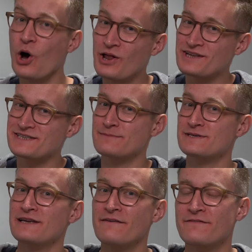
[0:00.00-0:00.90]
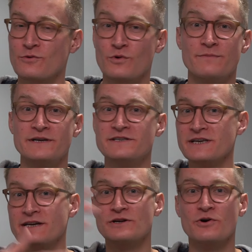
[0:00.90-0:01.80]
all the same stuff that will be
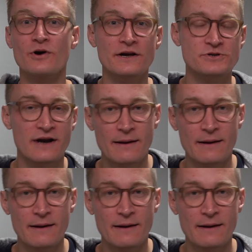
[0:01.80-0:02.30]
synced across your